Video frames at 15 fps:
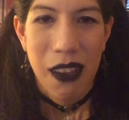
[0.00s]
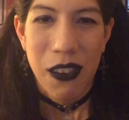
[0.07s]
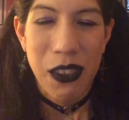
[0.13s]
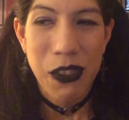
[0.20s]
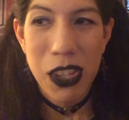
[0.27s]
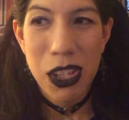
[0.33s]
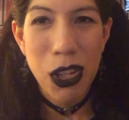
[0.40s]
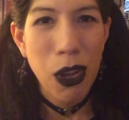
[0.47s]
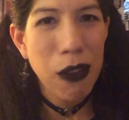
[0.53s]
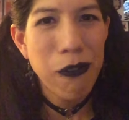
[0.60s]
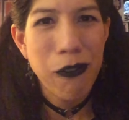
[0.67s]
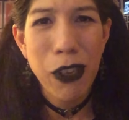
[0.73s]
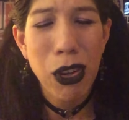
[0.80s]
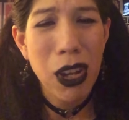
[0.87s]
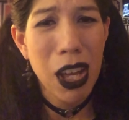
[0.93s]
if you don't
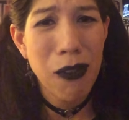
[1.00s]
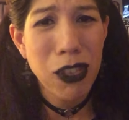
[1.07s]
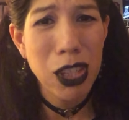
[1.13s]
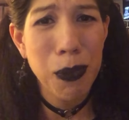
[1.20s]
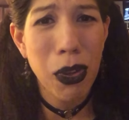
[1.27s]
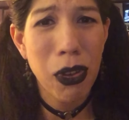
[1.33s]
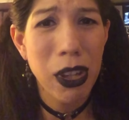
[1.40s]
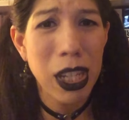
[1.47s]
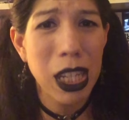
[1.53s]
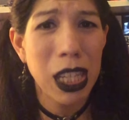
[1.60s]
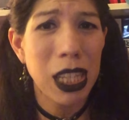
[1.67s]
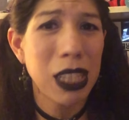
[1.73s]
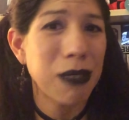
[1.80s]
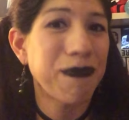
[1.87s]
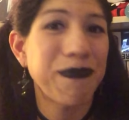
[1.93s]
feel comfortable in
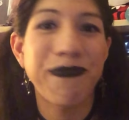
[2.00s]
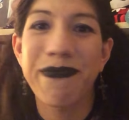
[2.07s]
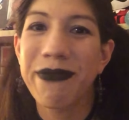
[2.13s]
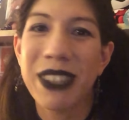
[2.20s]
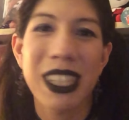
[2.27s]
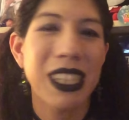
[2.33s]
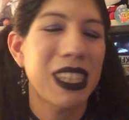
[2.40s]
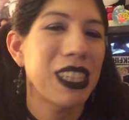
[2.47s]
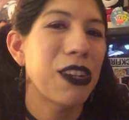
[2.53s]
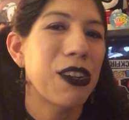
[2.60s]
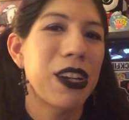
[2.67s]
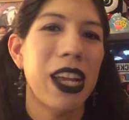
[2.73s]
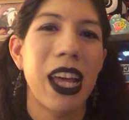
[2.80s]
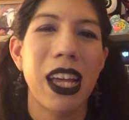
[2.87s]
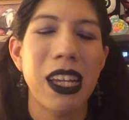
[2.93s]
it,
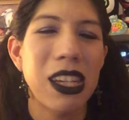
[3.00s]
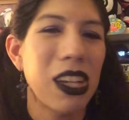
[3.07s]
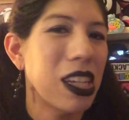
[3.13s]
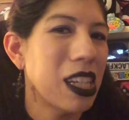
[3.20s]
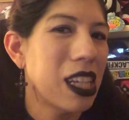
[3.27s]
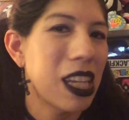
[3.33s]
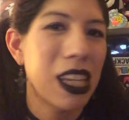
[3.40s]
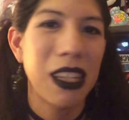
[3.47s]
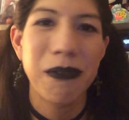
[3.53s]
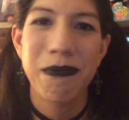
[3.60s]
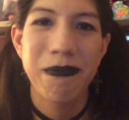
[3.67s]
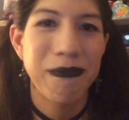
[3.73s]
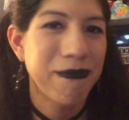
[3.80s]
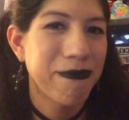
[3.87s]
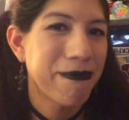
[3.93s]
you're not gonna
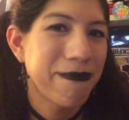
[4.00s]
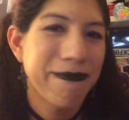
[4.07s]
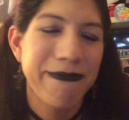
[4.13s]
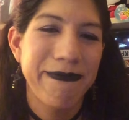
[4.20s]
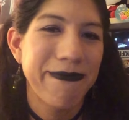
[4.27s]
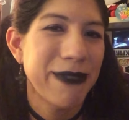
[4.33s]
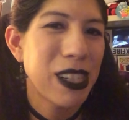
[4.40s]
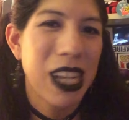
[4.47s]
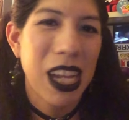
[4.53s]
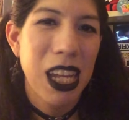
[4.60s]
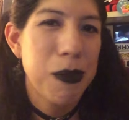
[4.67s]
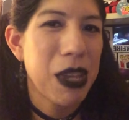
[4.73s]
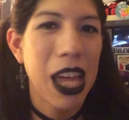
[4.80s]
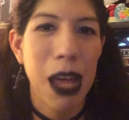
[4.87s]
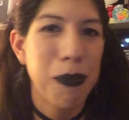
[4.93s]

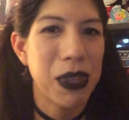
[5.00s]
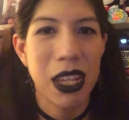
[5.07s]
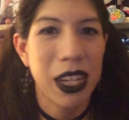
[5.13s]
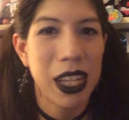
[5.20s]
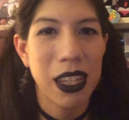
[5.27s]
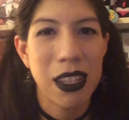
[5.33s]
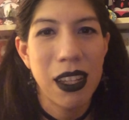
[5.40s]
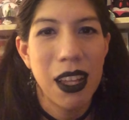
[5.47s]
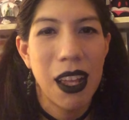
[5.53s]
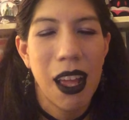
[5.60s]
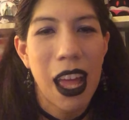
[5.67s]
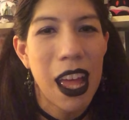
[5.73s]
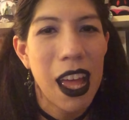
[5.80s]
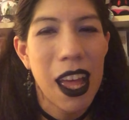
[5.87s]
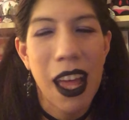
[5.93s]
be happy in it.
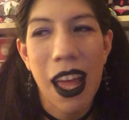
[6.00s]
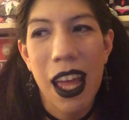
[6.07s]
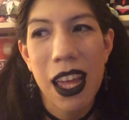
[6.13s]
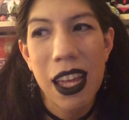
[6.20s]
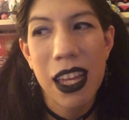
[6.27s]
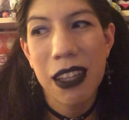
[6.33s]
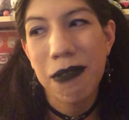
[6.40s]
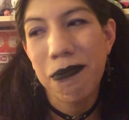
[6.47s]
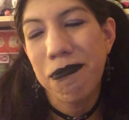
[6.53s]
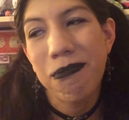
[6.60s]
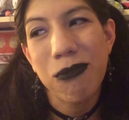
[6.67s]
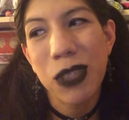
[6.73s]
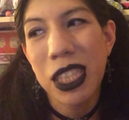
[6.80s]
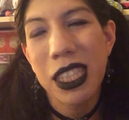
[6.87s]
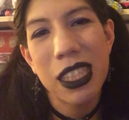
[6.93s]
I
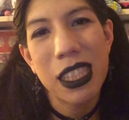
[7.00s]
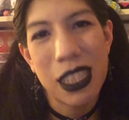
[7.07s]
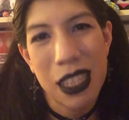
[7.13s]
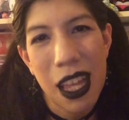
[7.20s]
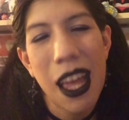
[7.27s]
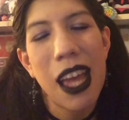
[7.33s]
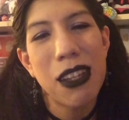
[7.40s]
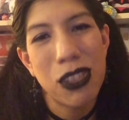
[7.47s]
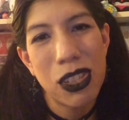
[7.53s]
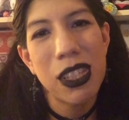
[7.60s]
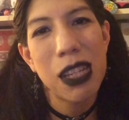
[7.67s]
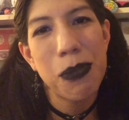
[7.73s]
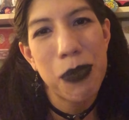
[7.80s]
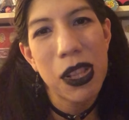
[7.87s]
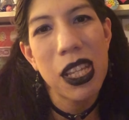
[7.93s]

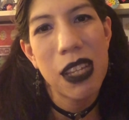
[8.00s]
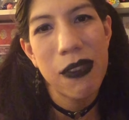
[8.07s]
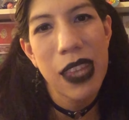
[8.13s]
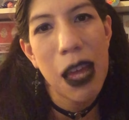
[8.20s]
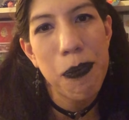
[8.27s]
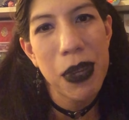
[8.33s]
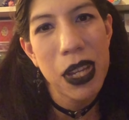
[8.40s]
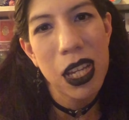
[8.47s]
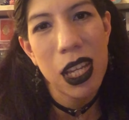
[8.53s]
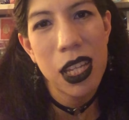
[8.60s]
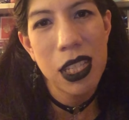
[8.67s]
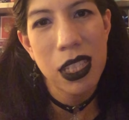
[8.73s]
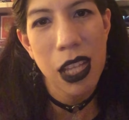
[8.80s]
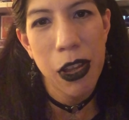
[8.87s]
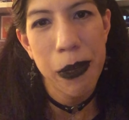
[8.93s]
truly believe that,
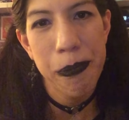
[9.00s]
because